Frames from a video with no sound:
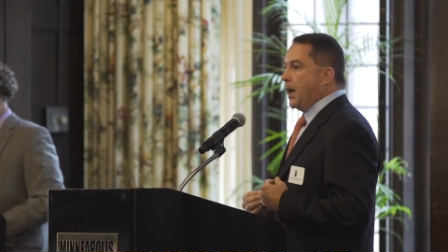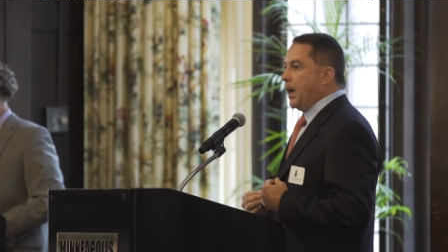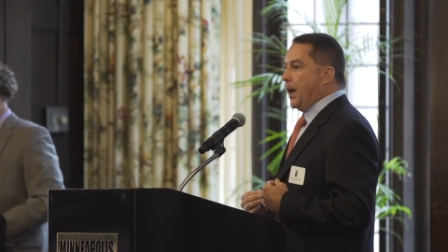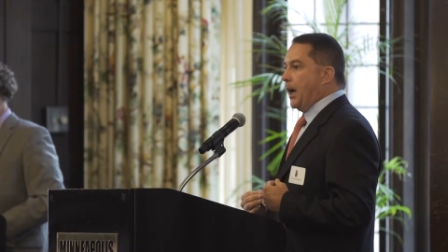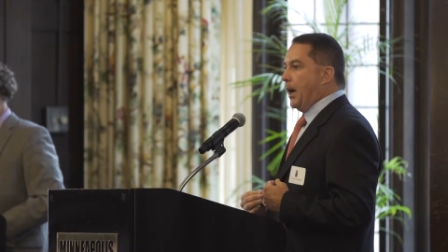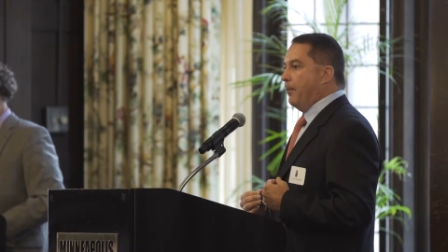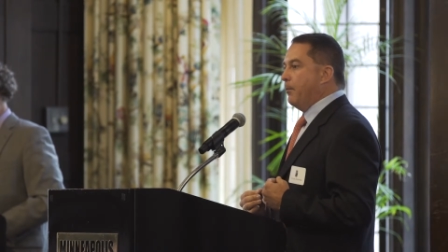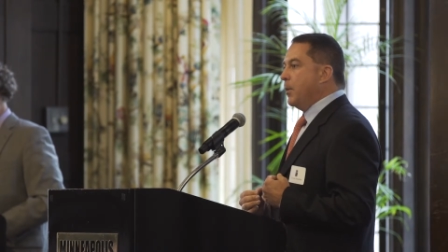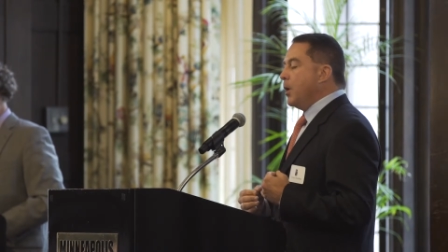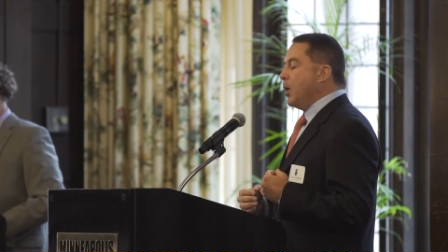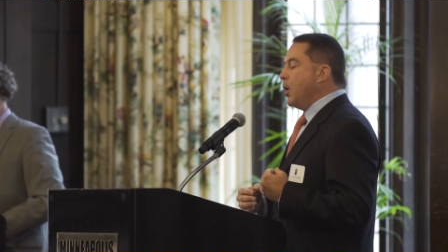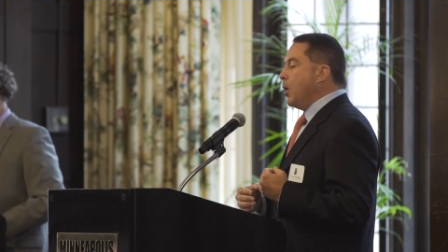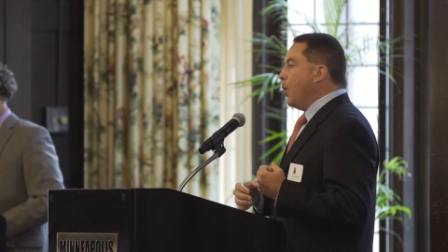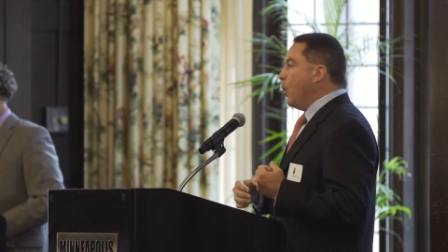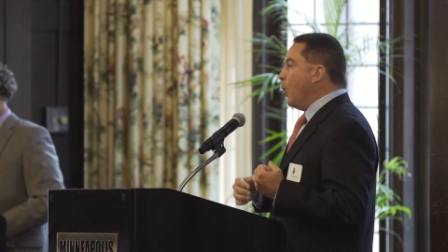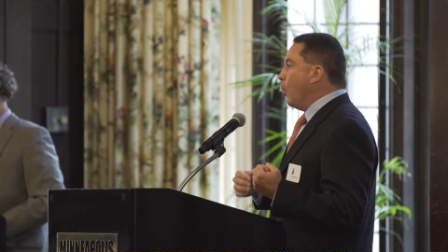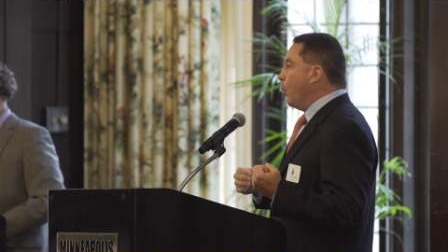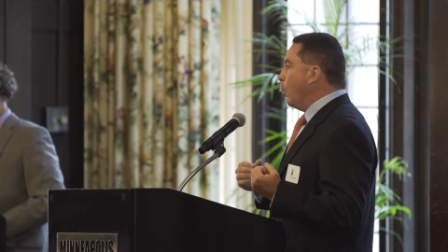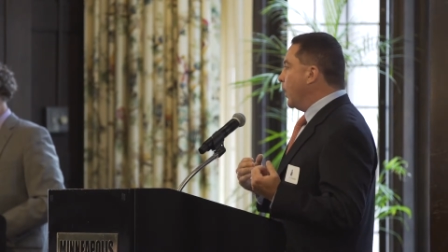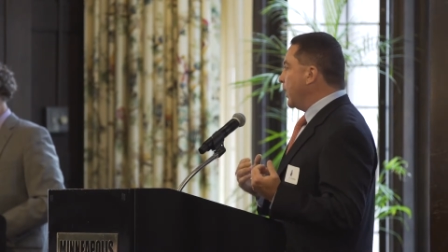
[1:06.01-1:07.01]
Um,
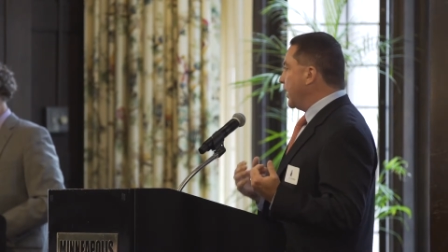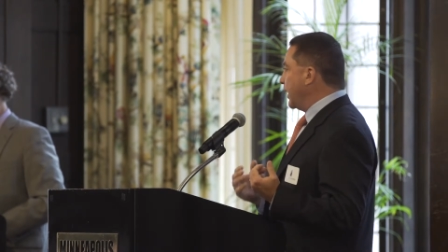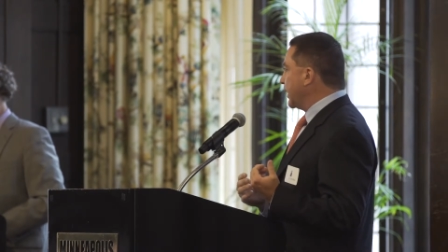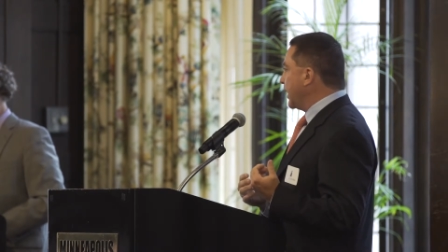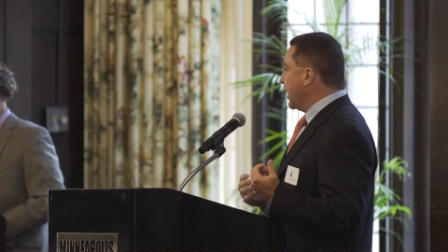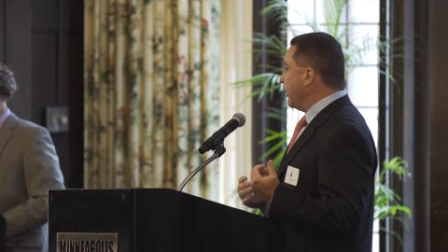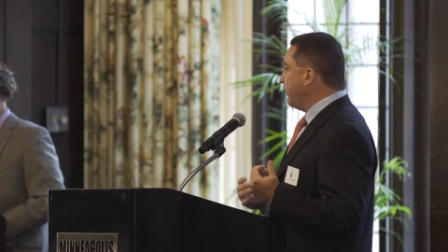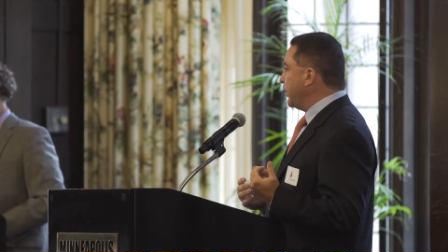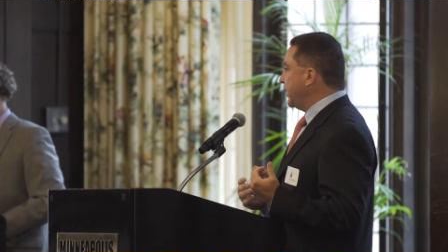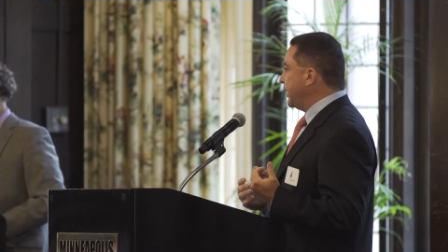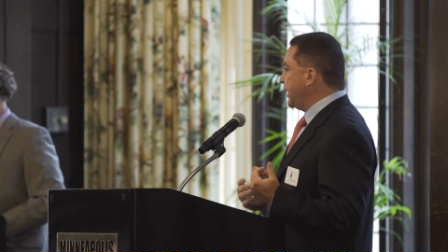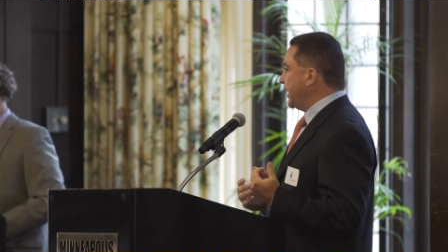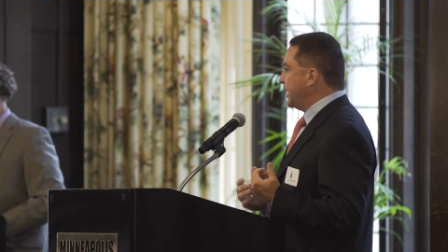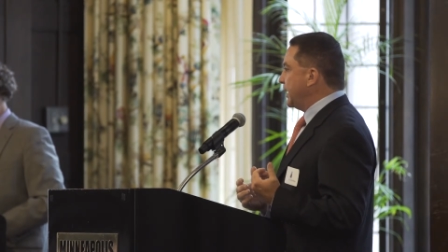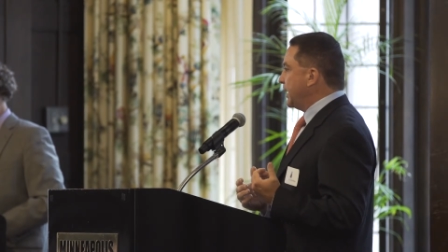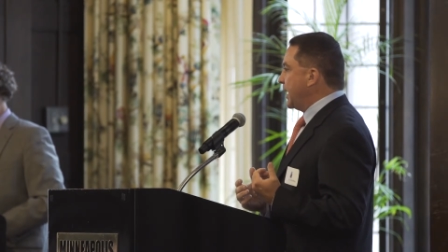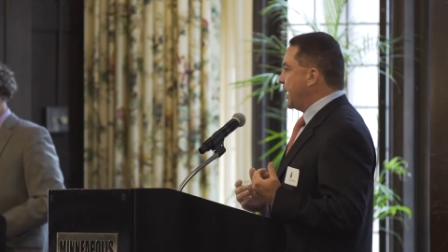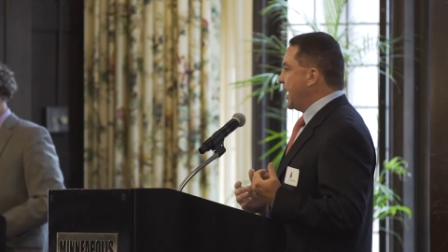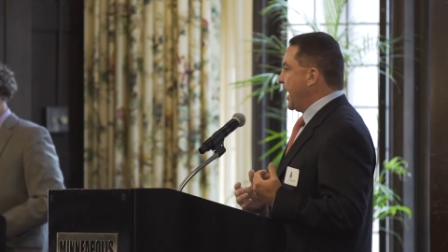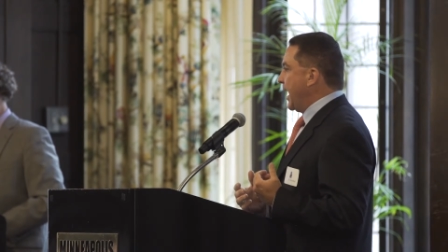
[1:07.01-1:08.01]
when a
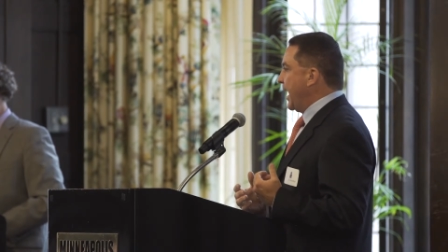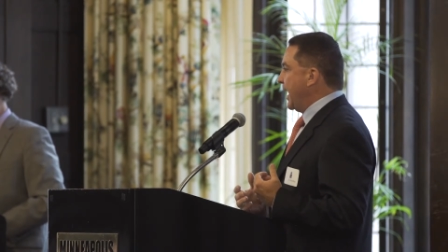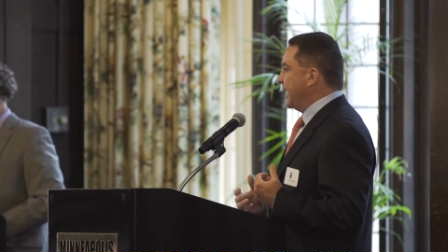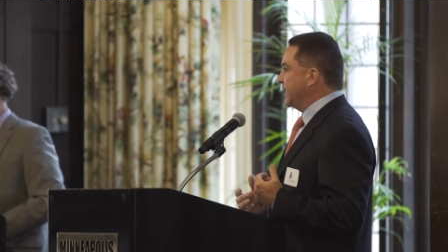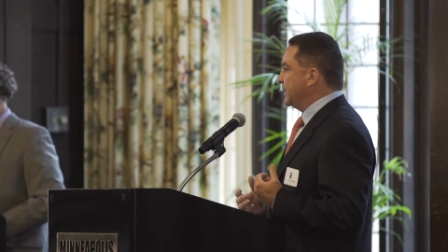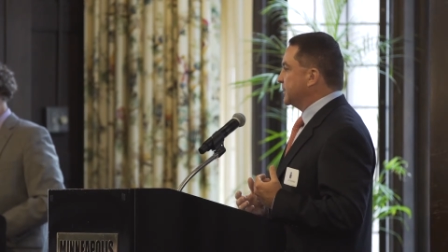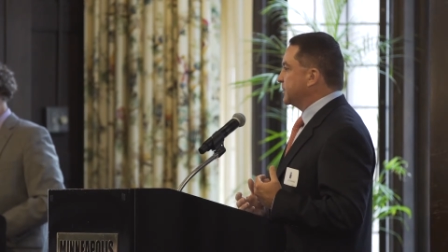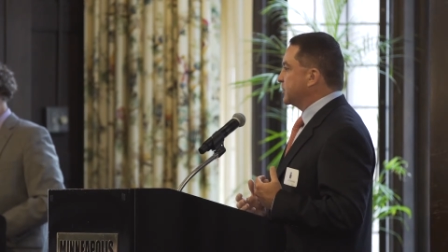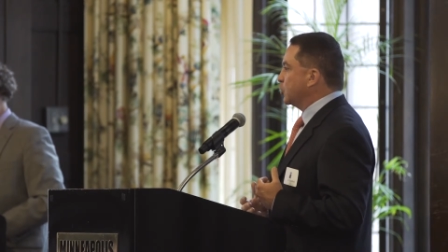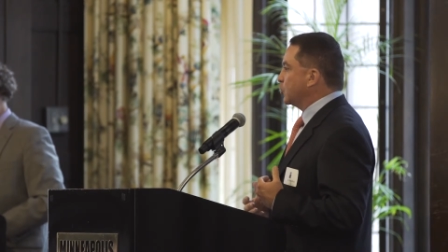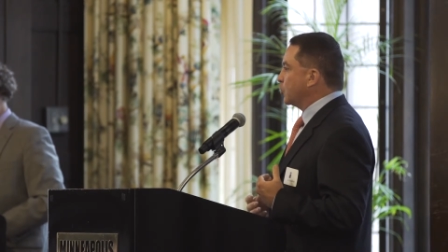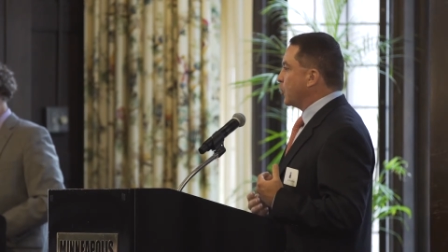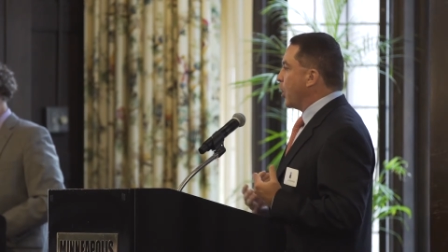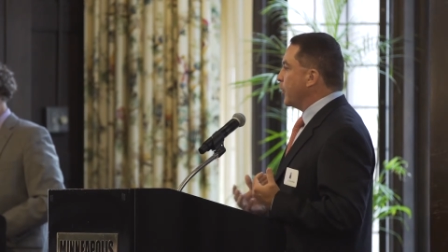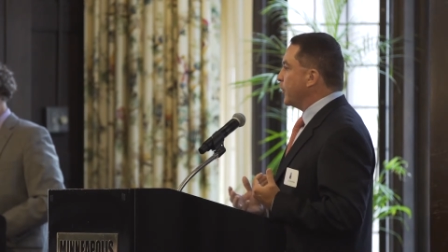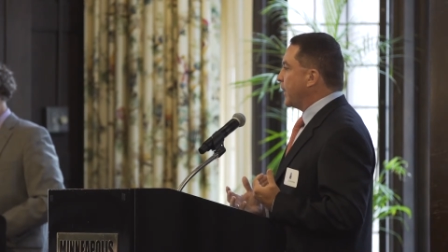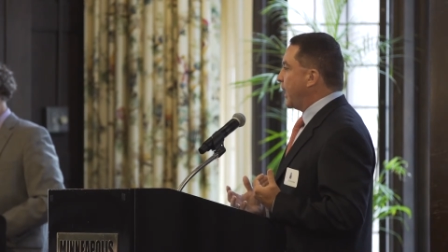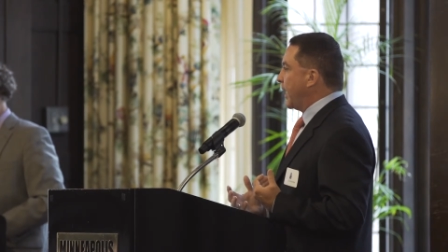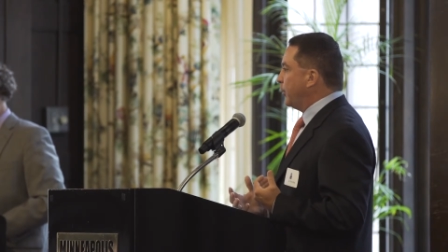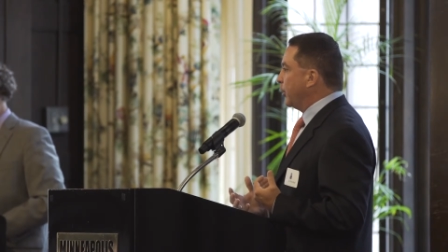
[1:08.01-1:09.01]
company has
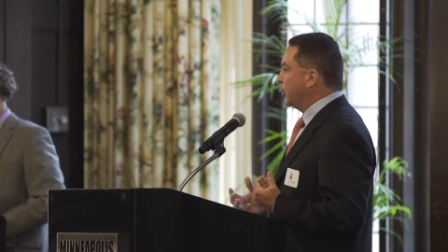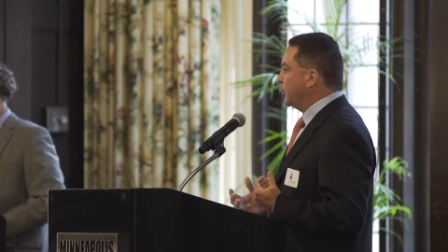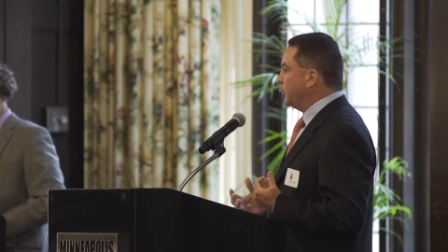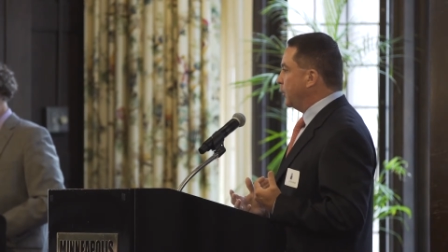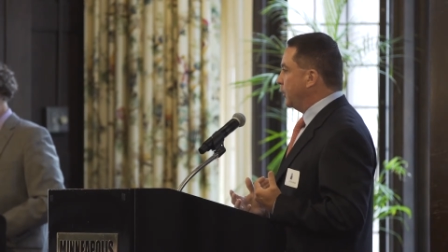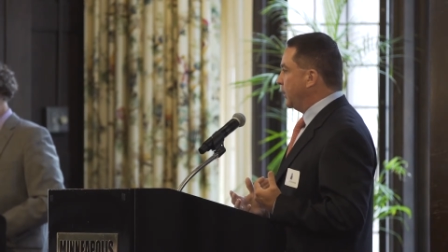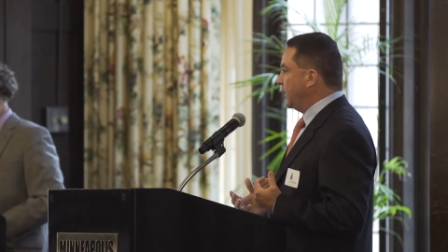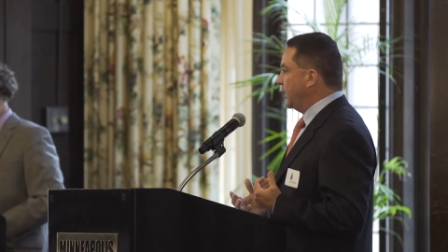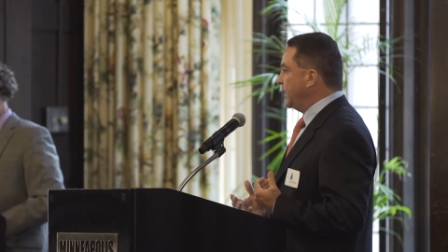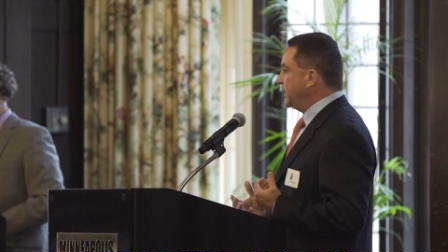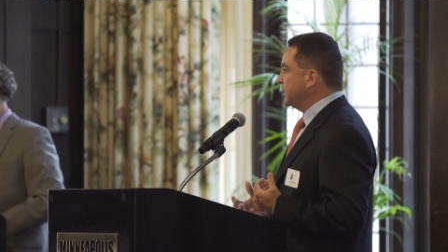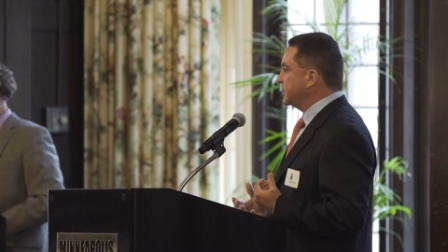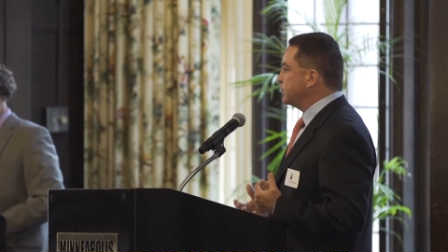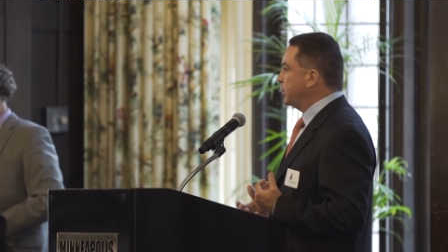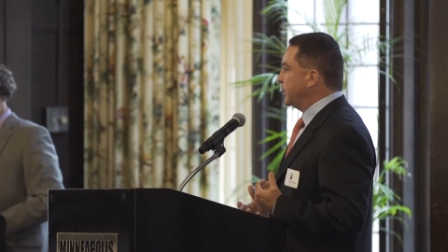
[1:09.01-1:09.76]
growth opportunities,